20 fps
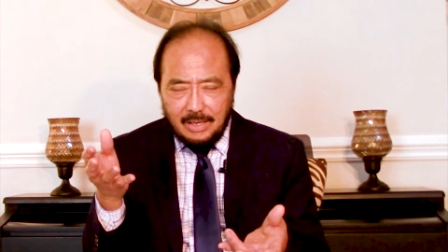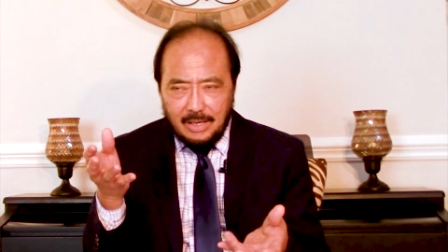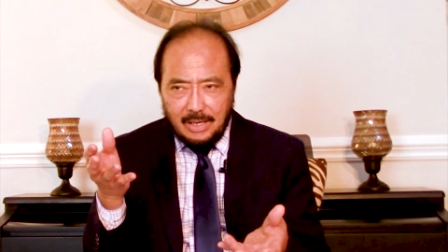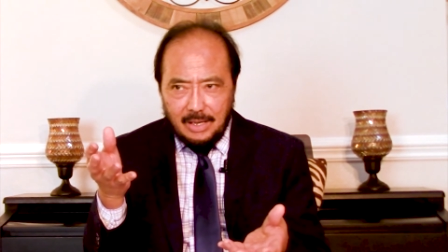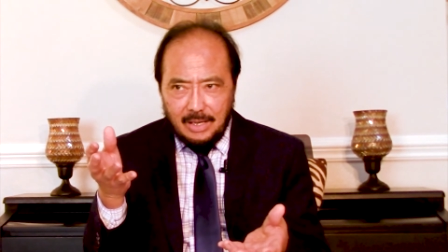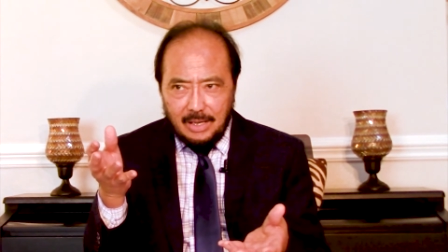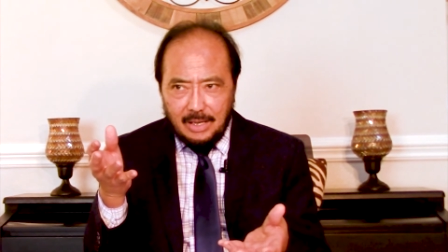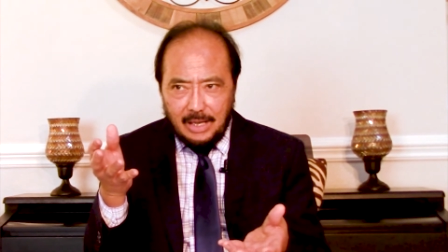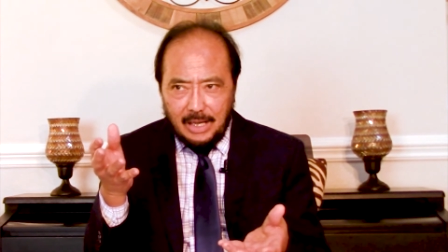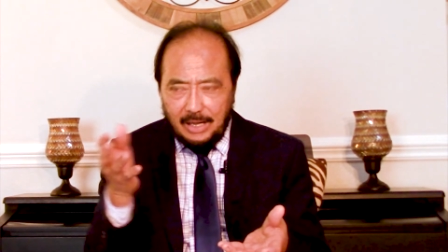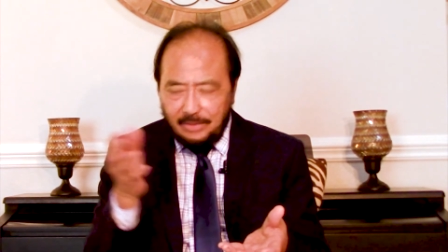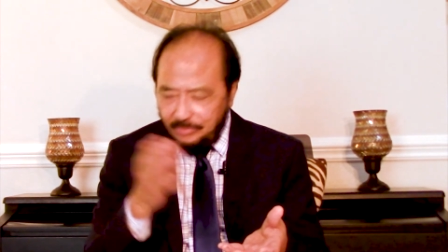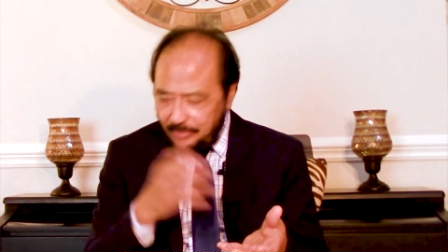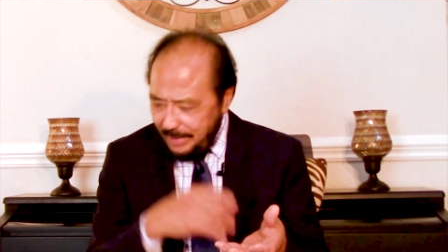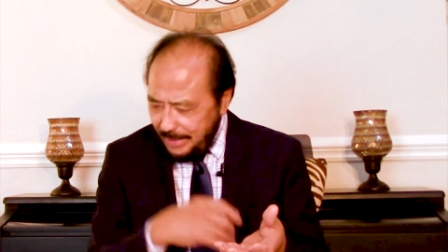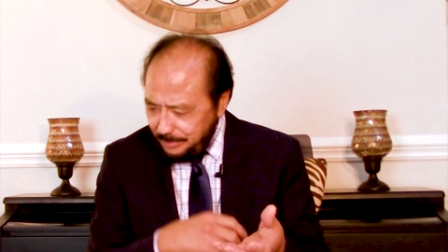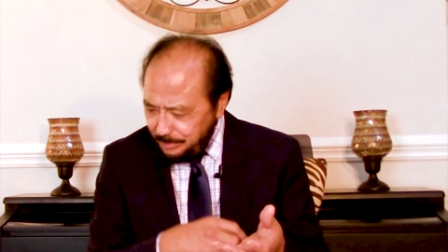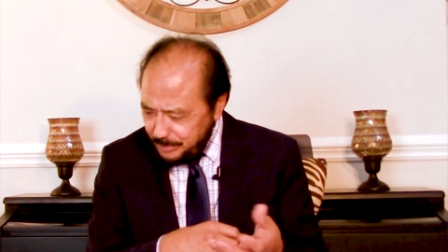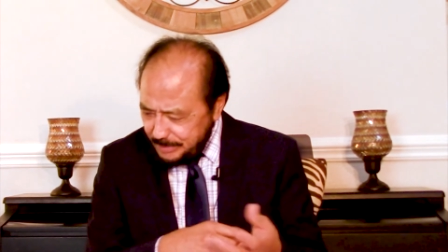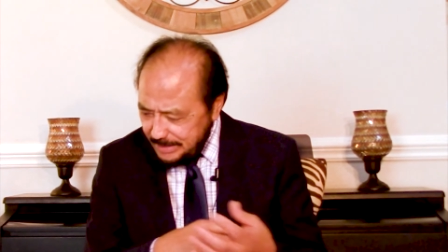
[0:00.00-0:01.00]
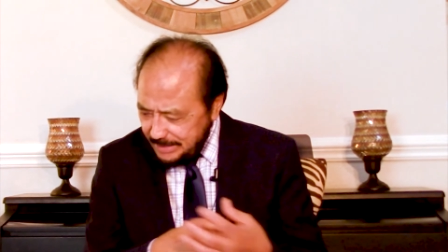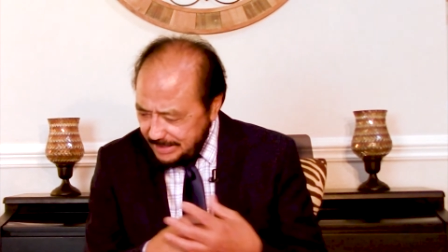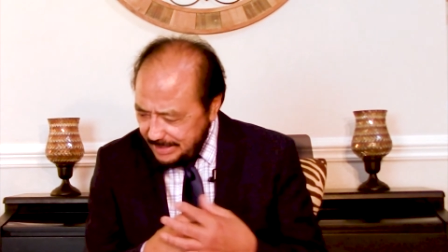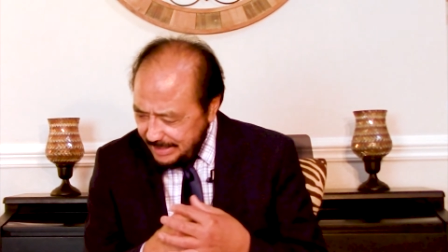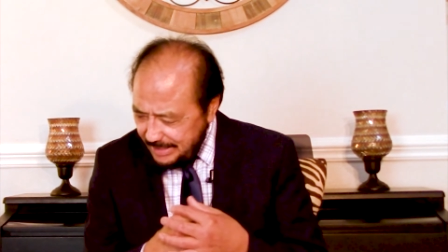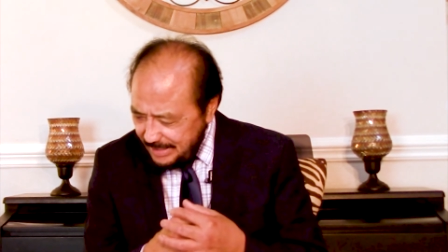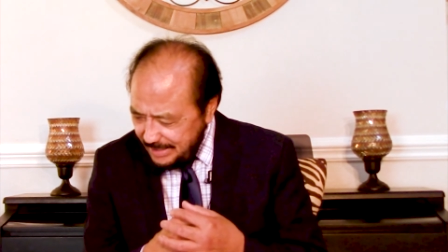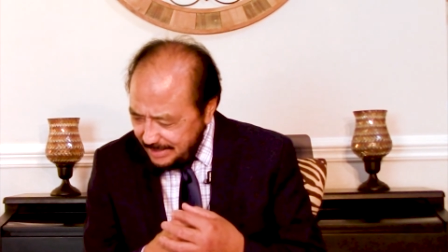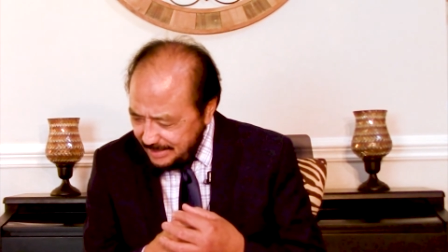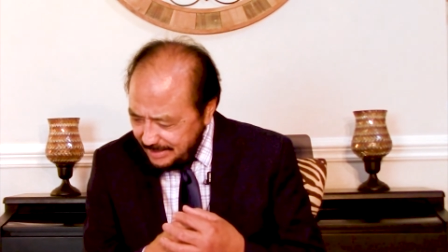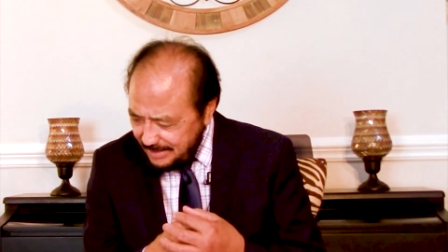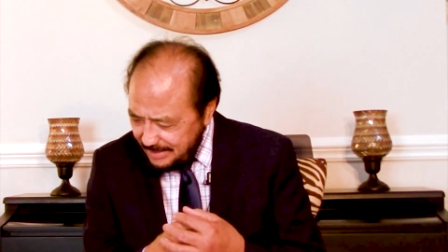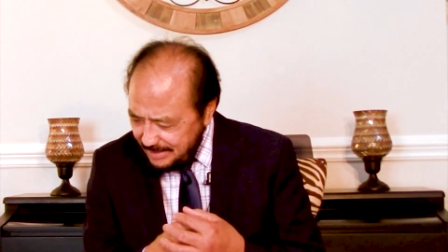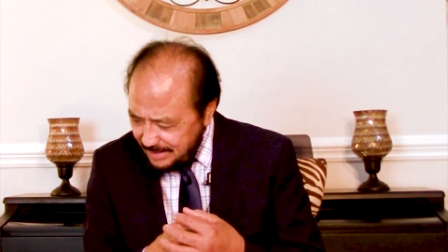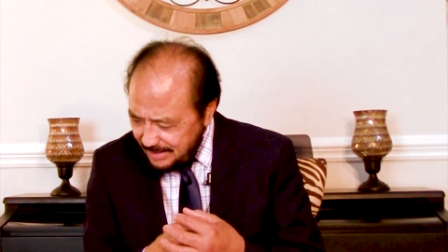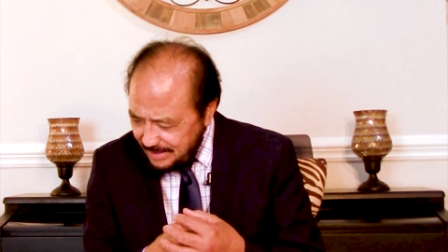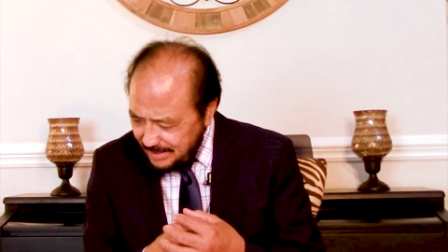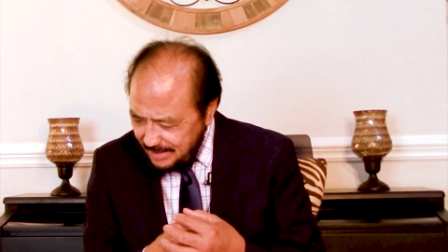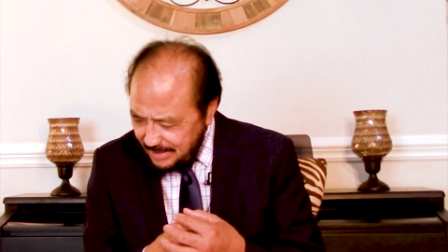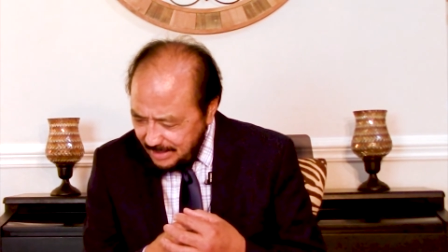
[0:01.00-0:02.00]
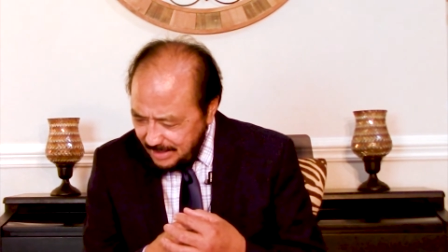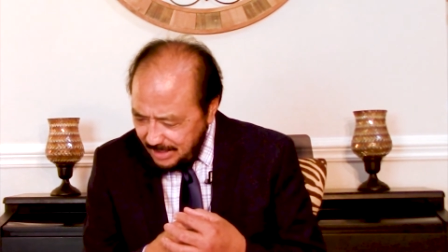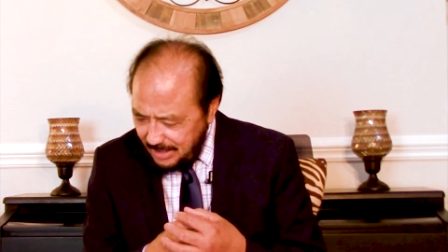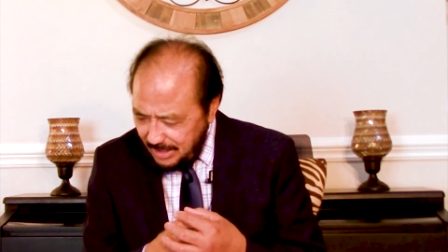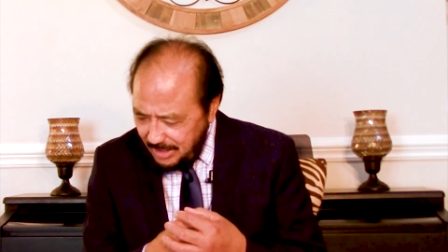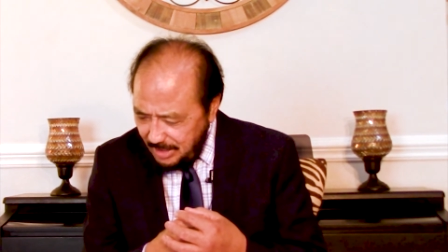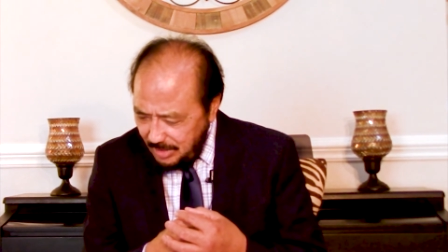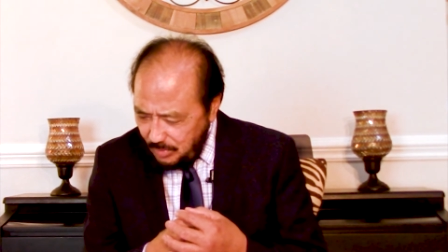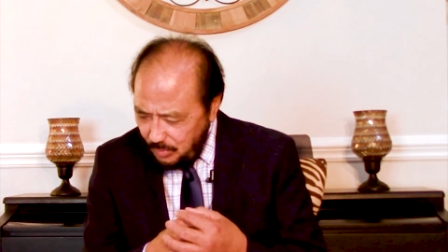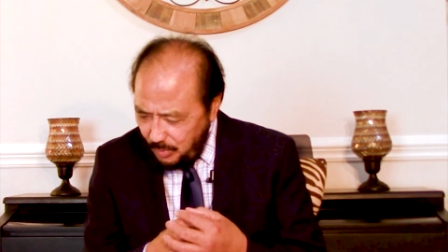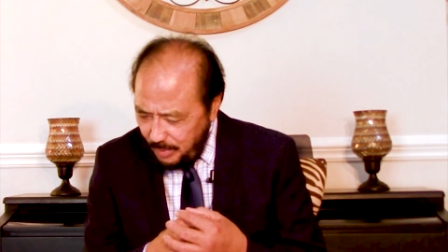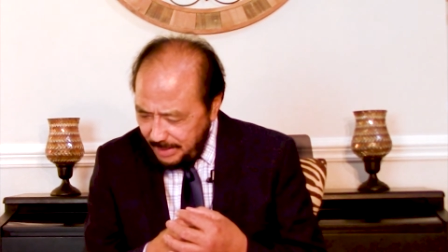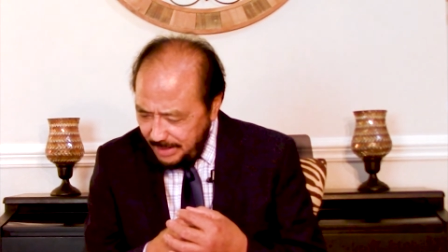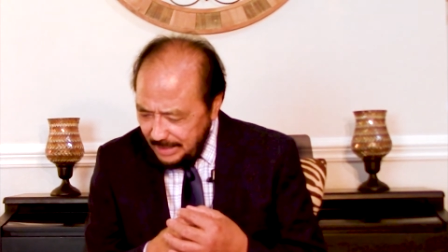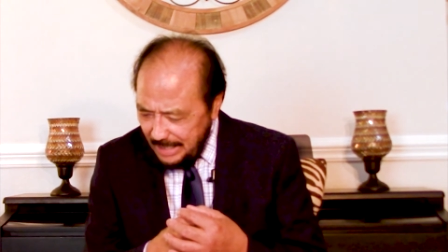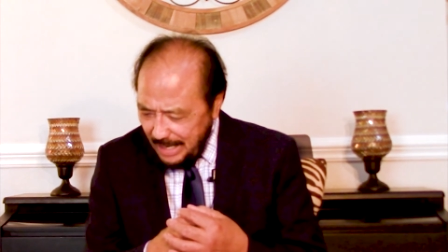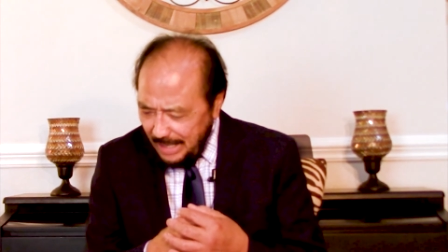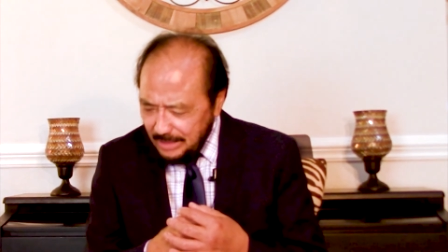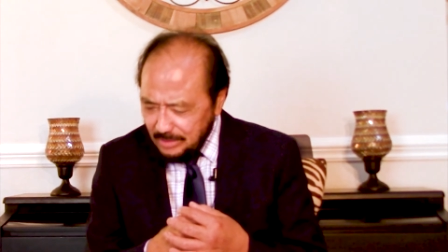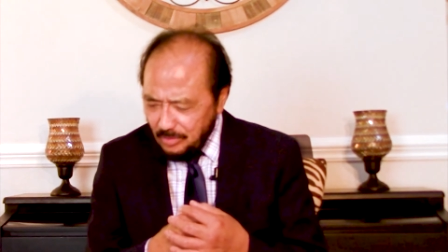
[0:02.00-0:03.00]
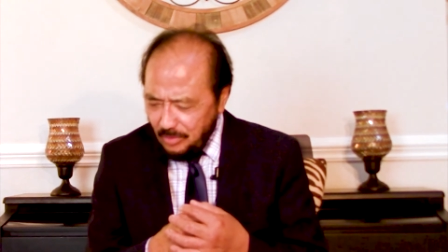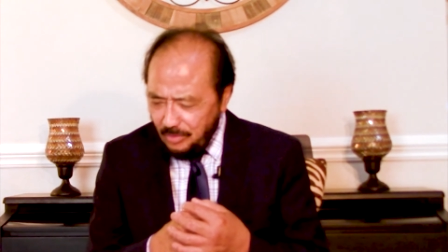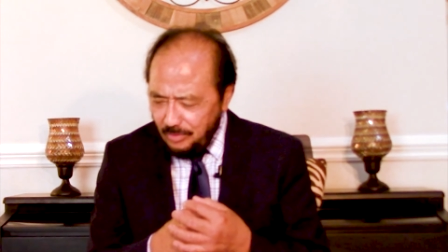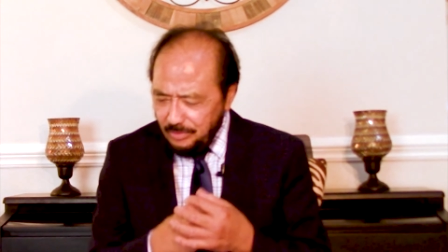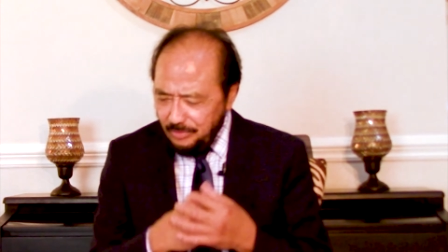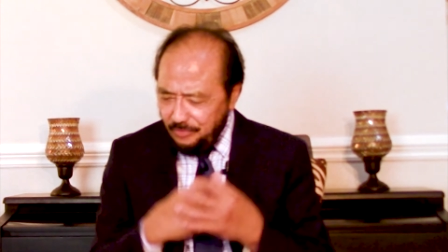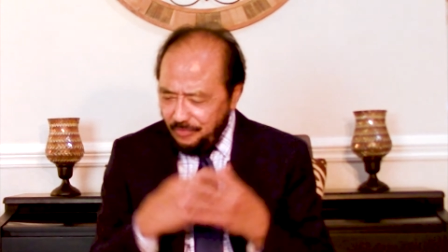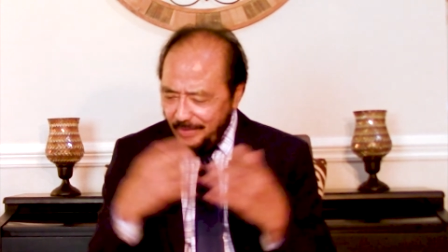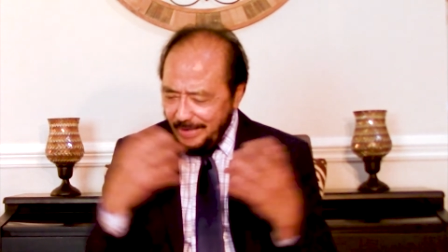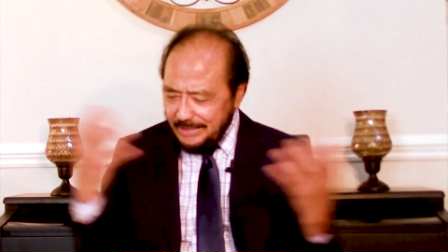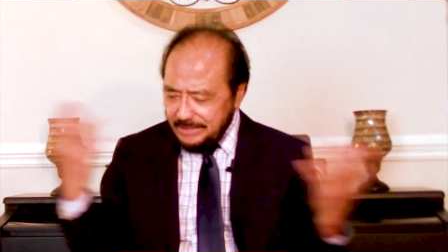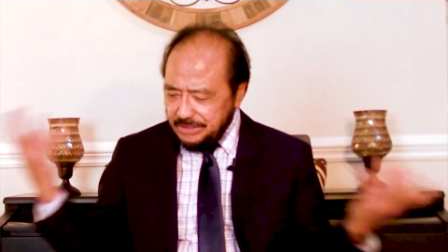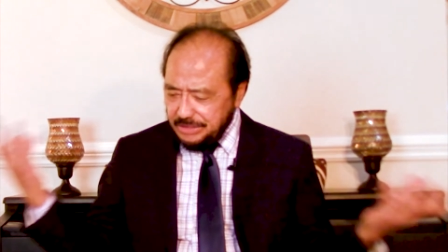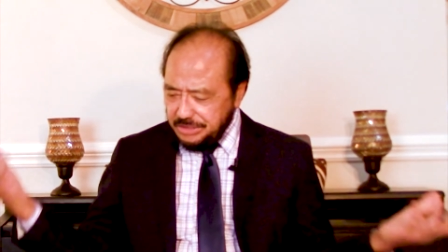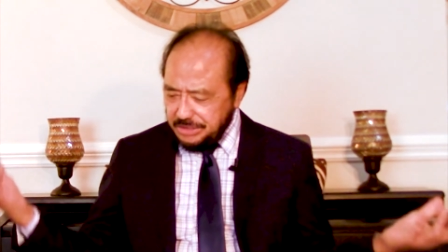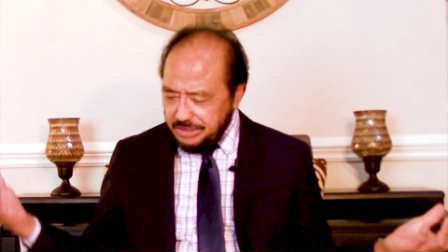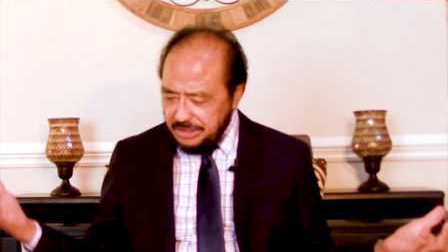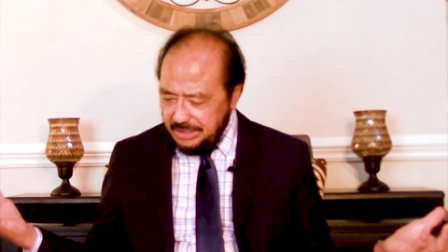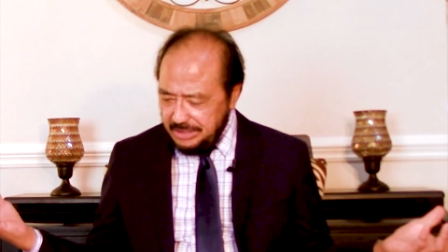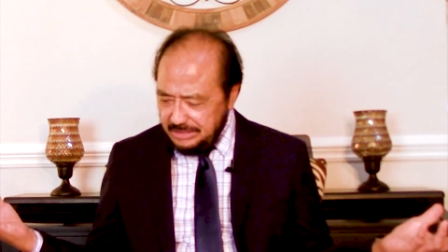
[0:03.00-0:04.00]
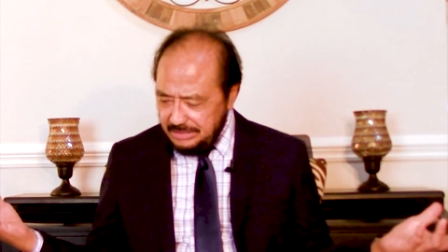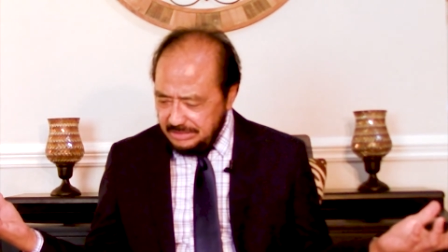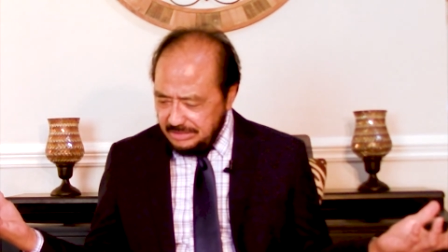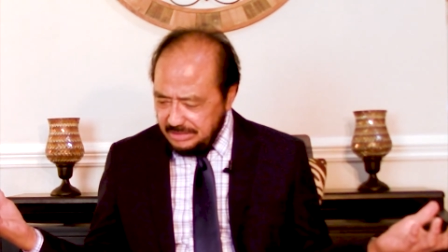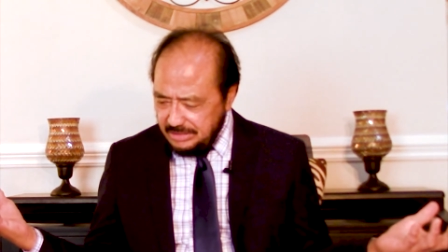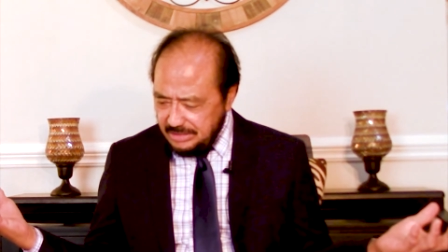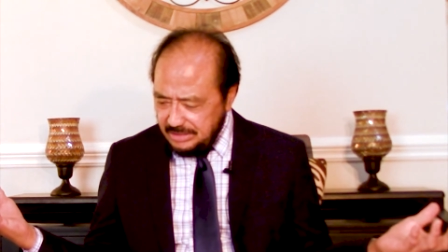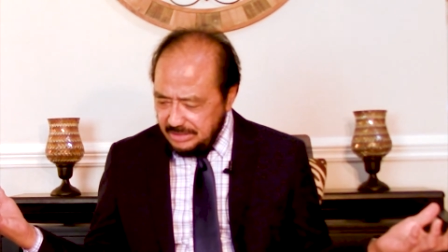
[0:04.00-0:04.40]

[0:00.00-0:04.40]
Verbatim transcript: half empty with unconfessed sins.